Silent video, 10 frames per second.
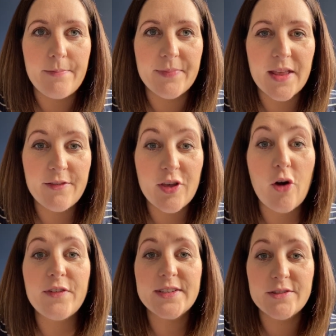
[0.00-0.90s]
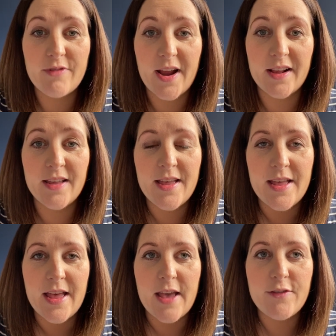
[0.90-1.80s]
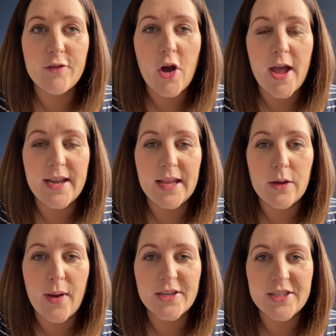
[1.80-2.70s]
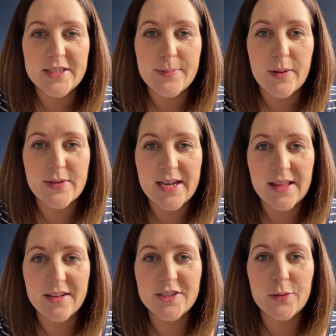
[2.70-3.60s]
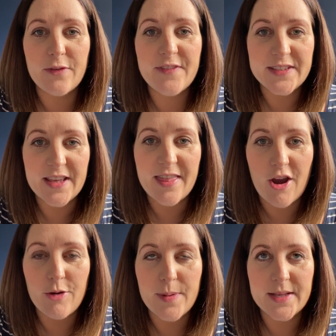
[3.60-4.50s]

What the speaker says: give the office a ring if you've got any questions about anything to do with physiotherapy.